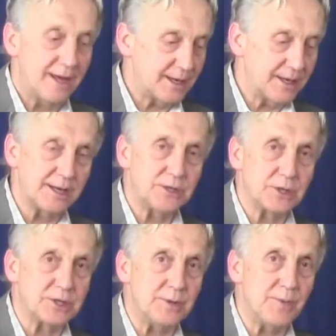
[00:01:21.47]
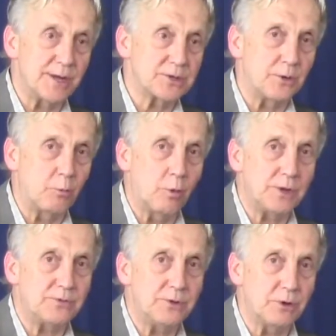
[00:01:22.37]
and it just depends on
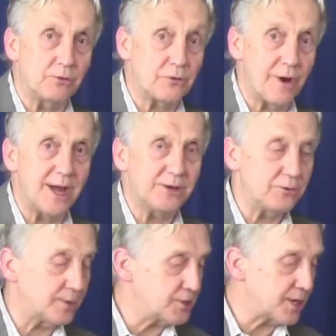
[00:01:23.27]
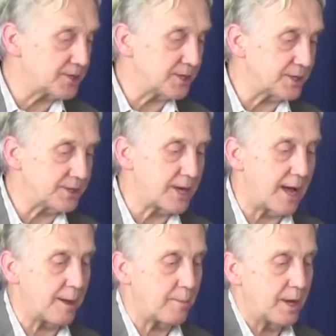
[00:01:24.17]
what you're trying to adjust at the
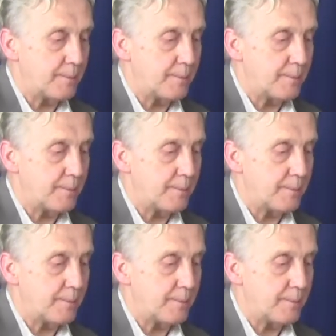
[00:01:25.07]
time.